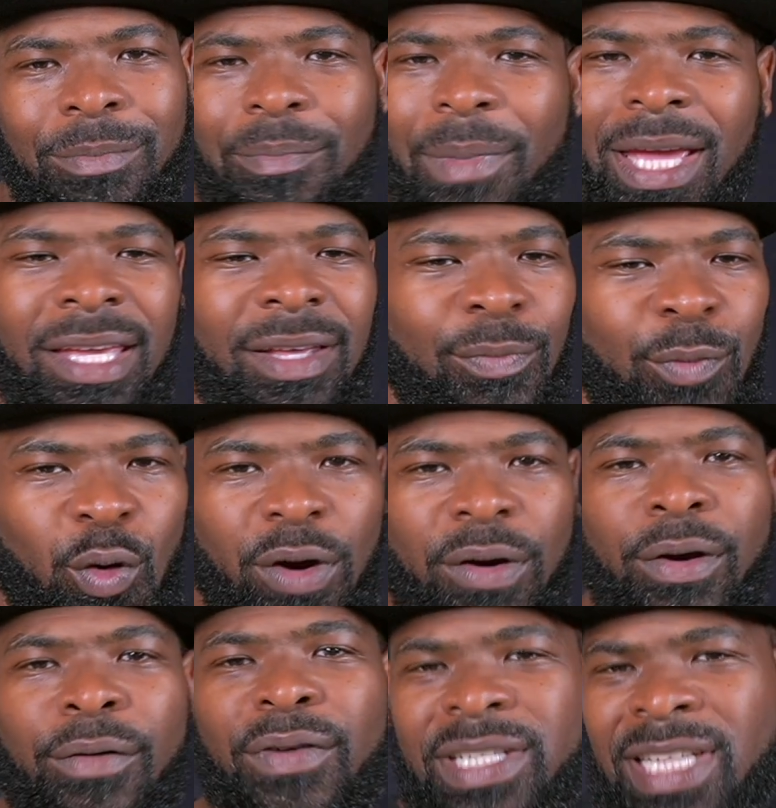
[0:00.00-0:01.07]
make it more
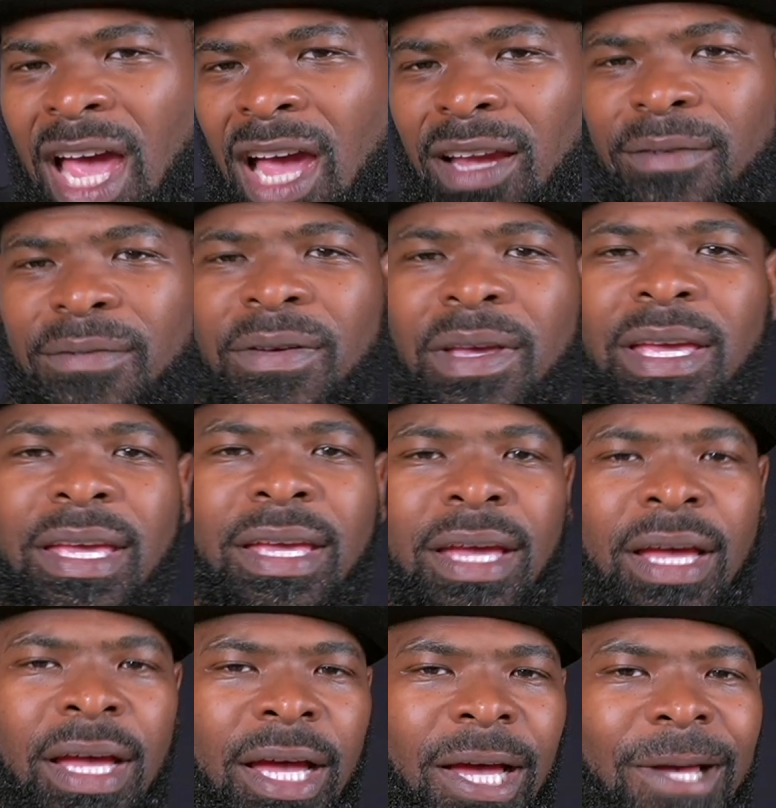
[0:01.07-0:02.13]
photography
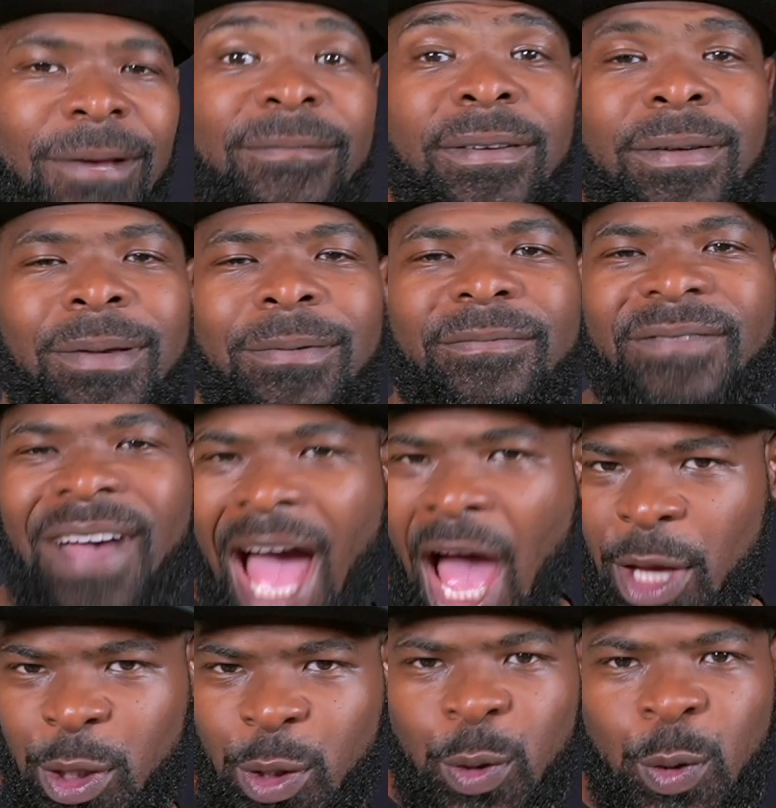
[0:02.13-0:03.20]

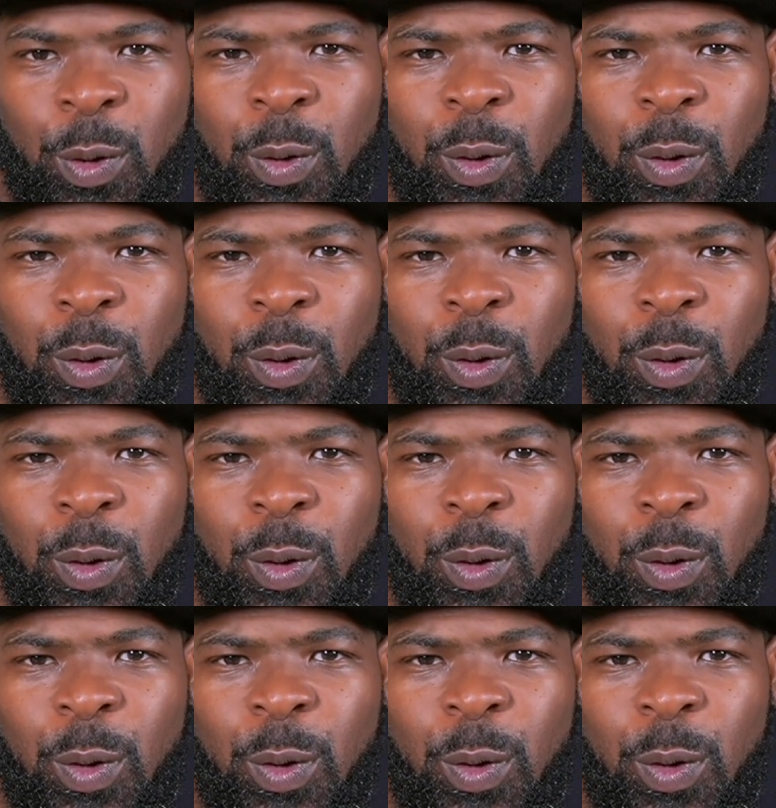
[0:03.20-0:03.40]
value